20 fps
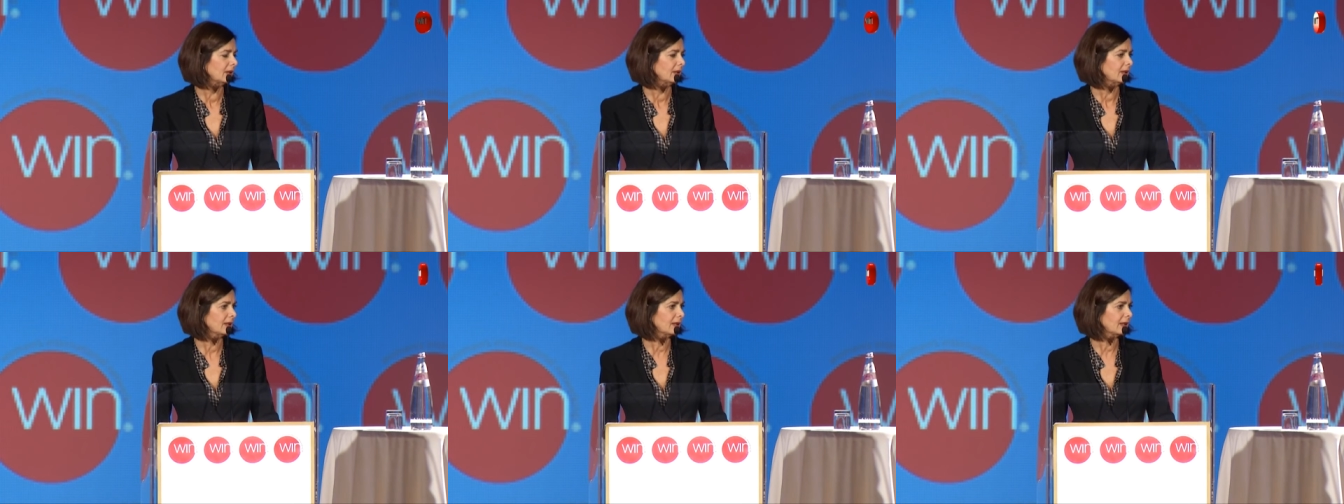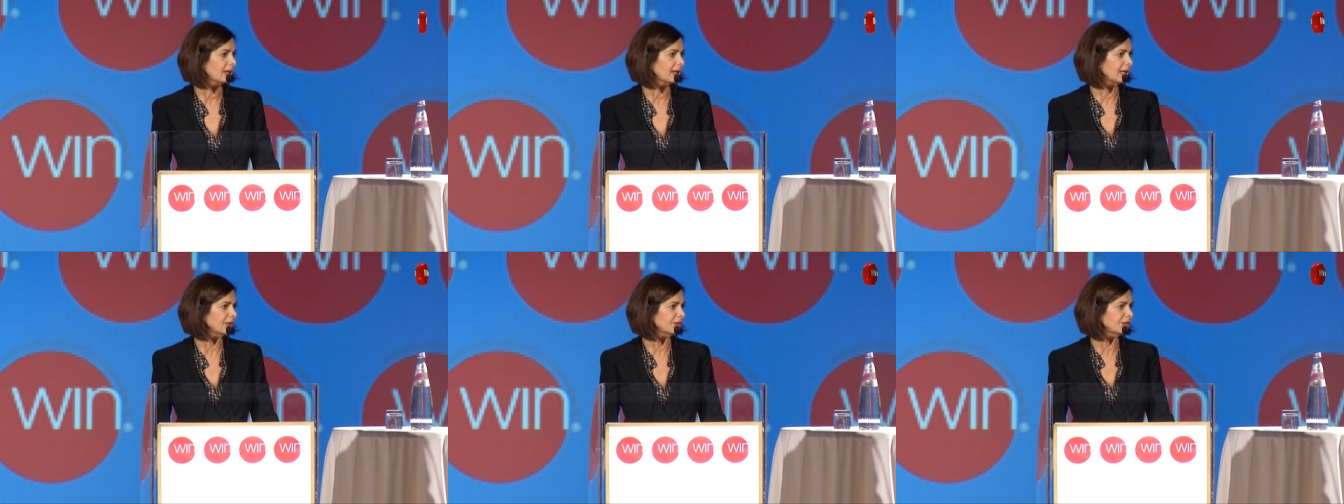the
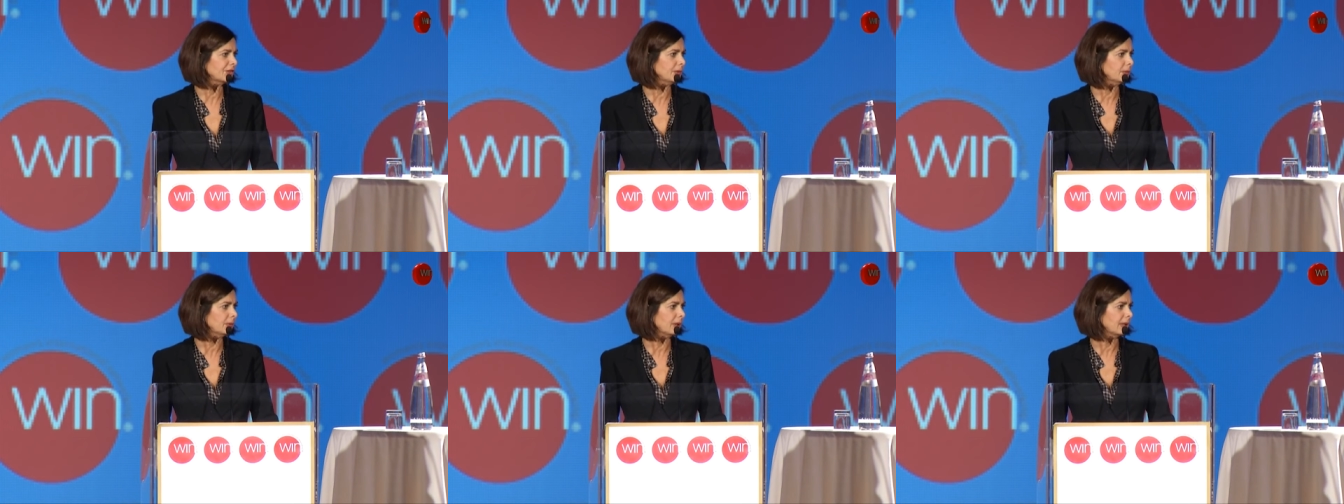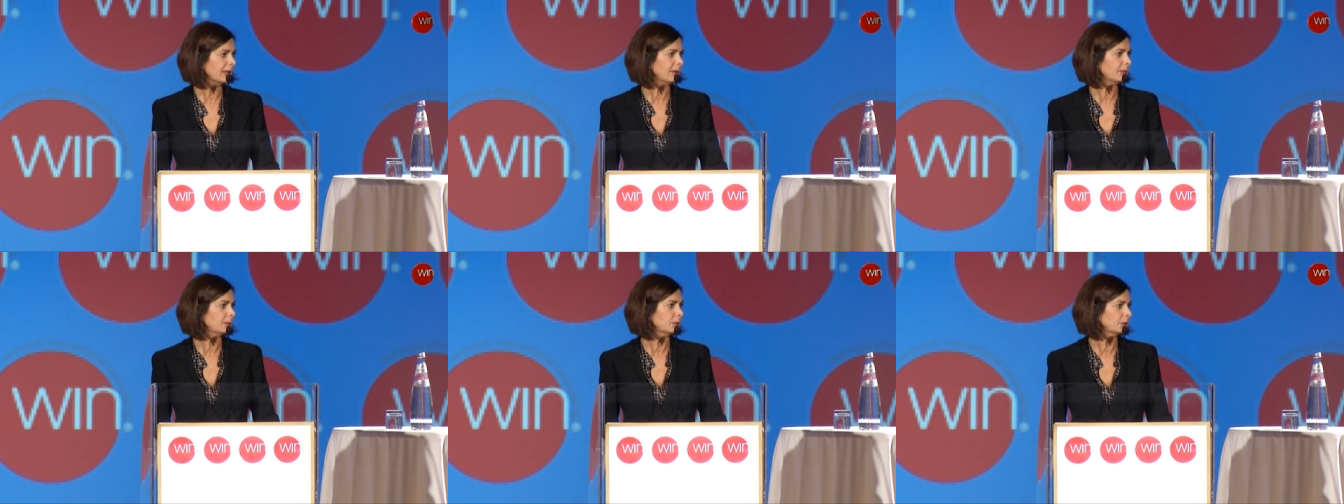country where
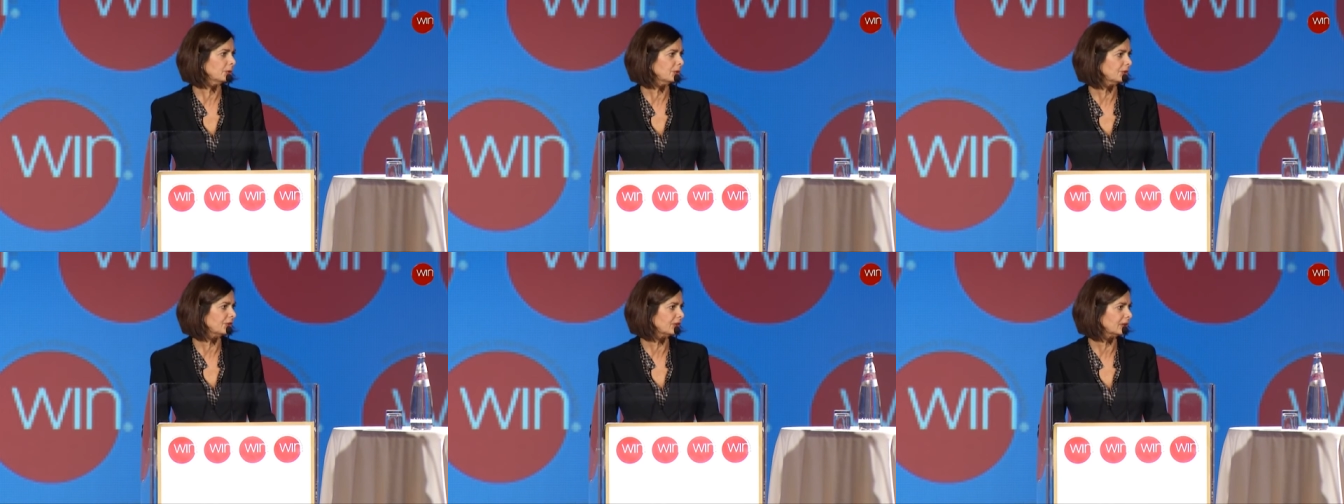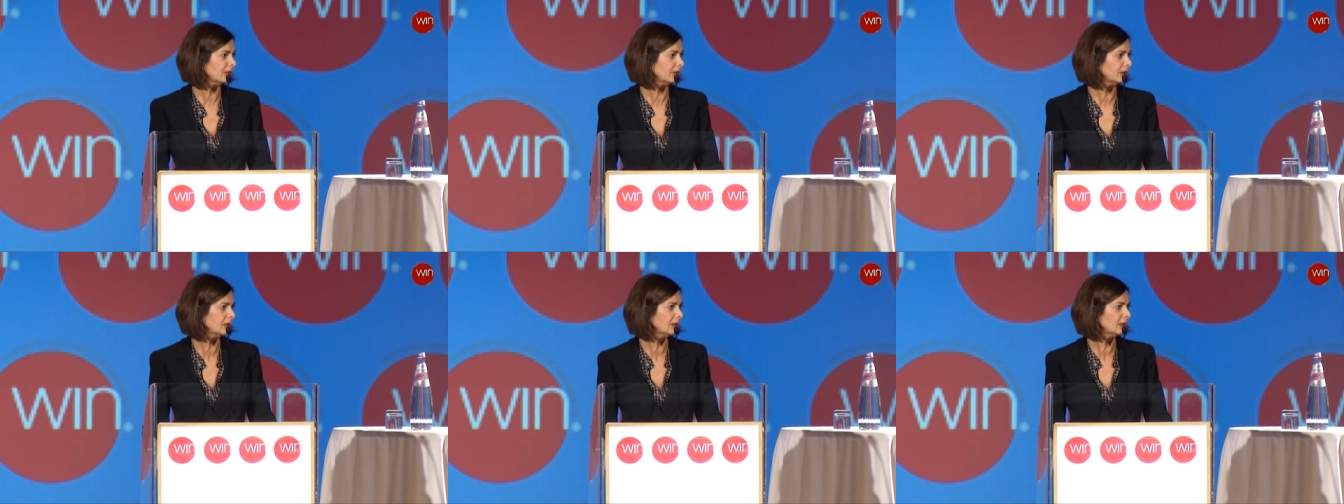I was,
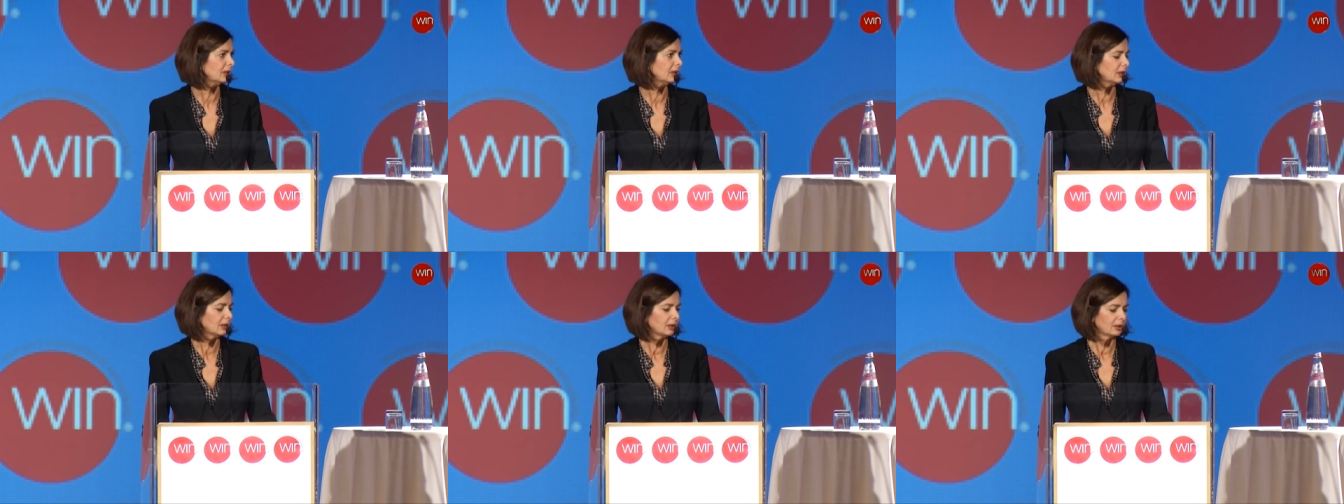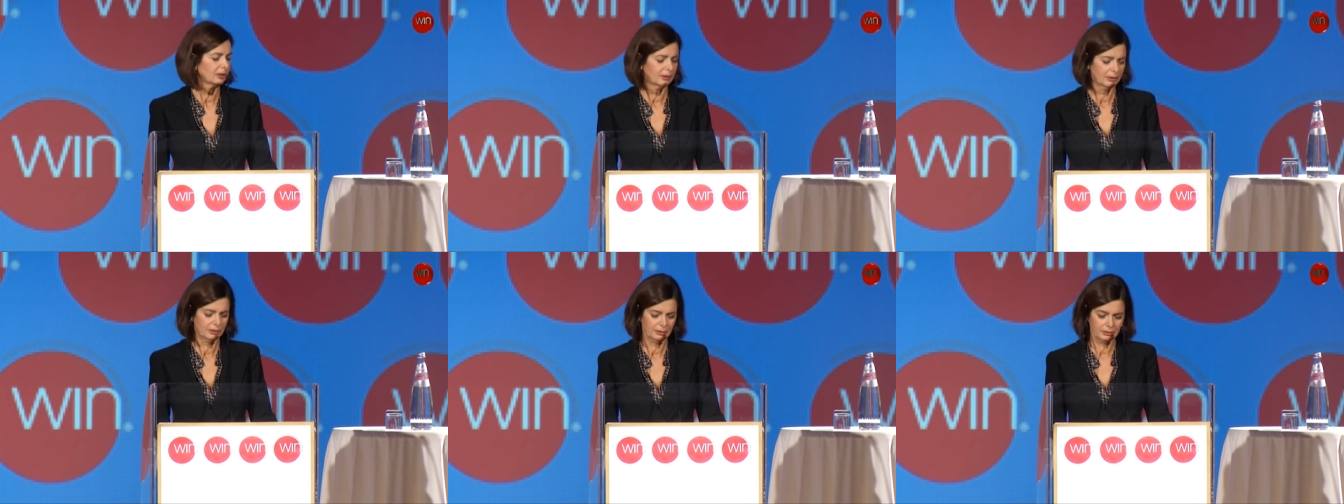
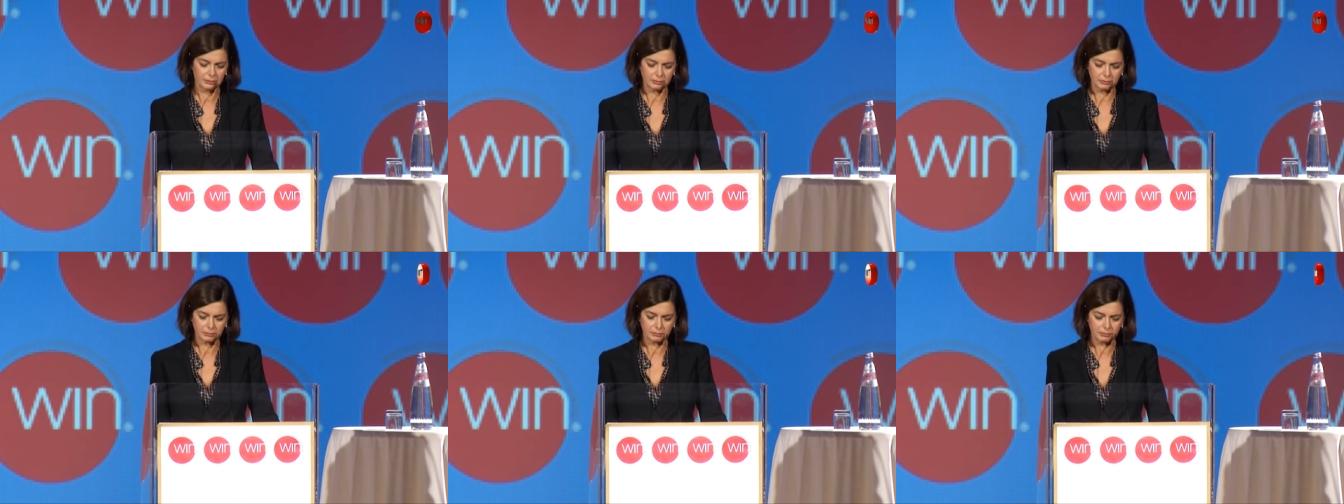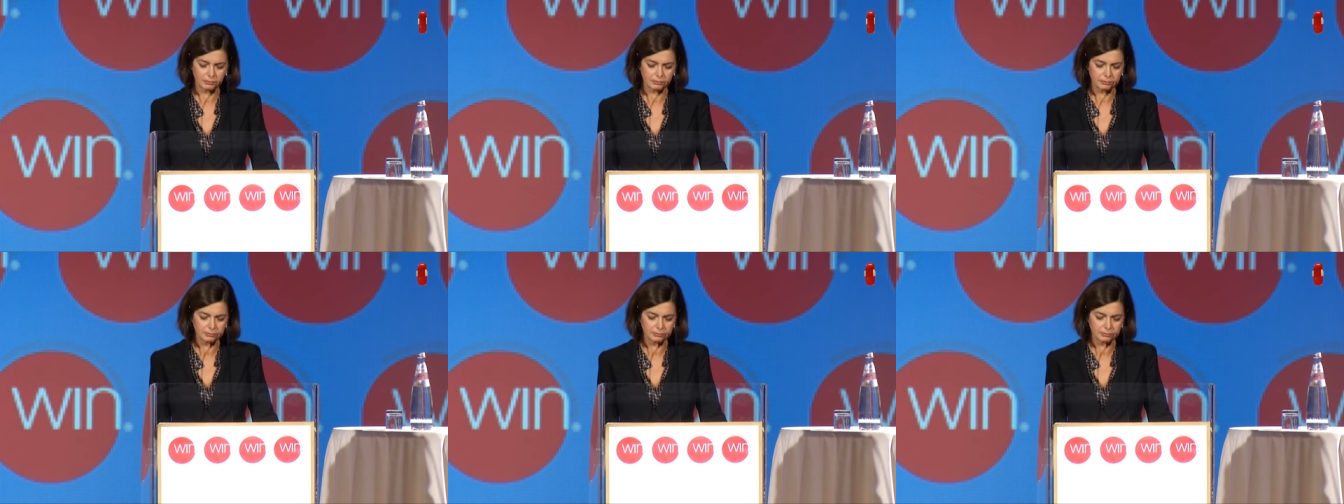you know,